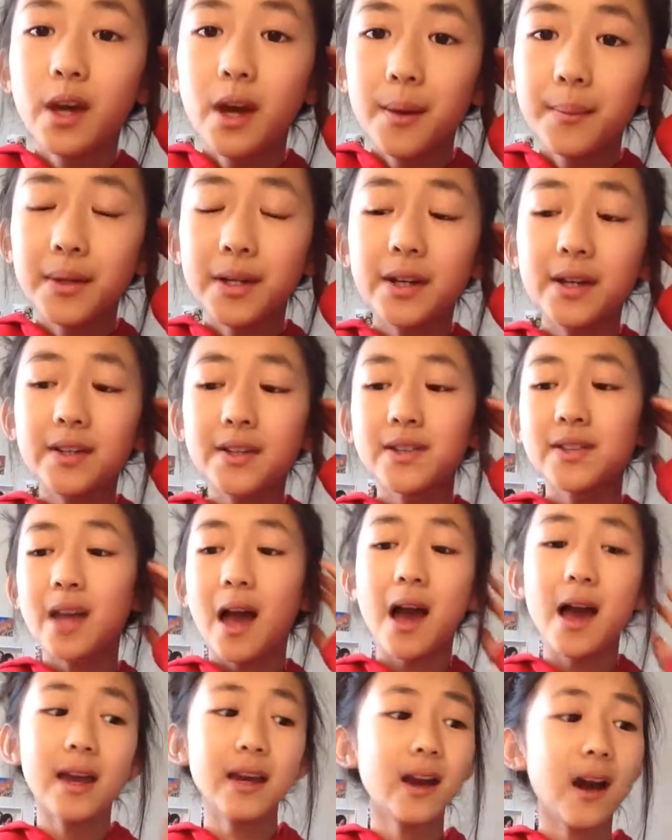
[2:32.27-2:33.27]
because
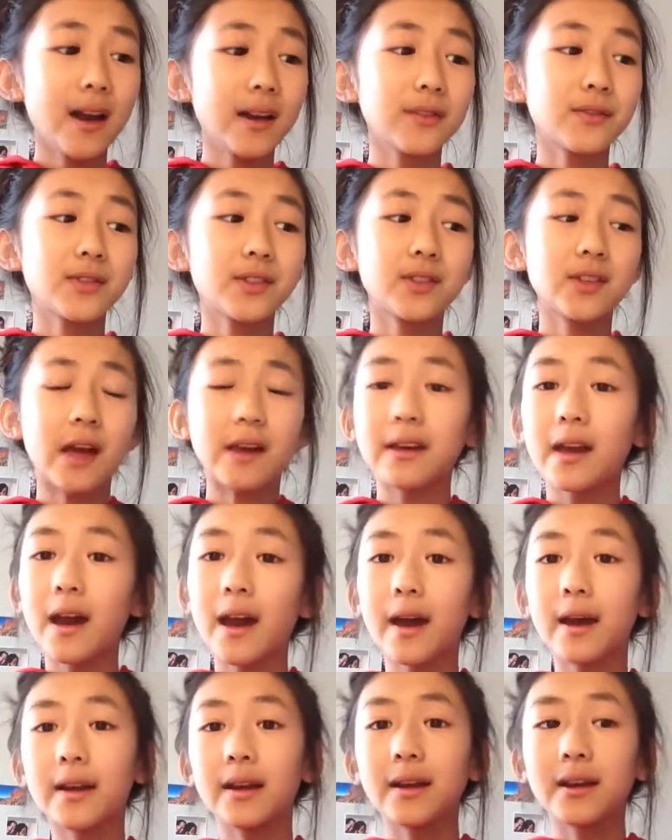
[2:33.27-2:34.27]
I kind of suck
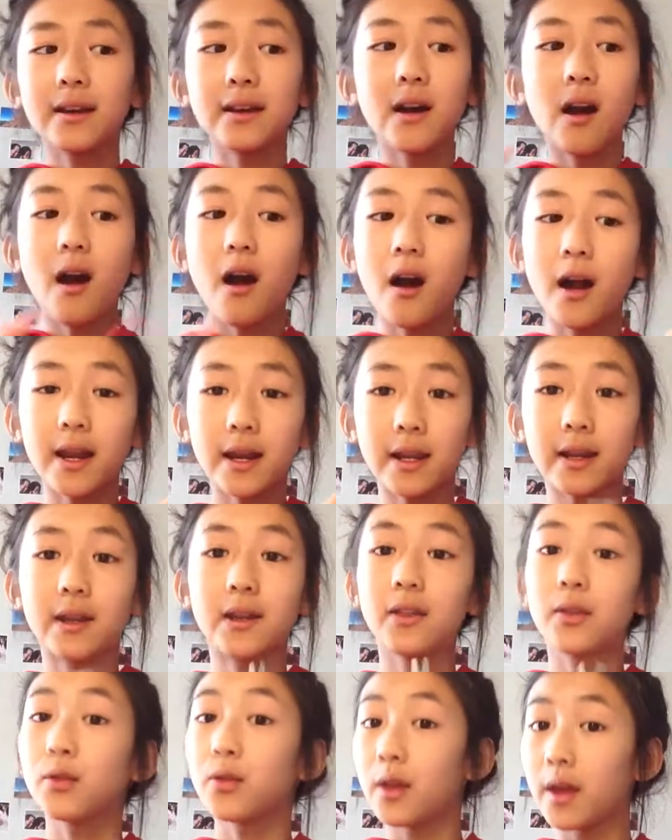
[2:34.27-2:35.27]
at
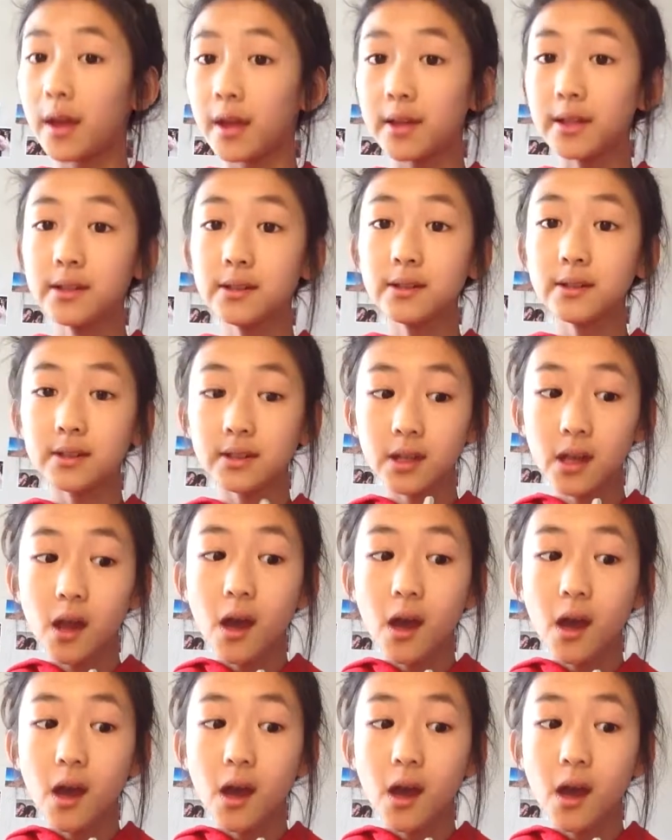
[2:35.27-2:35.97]
cutting things.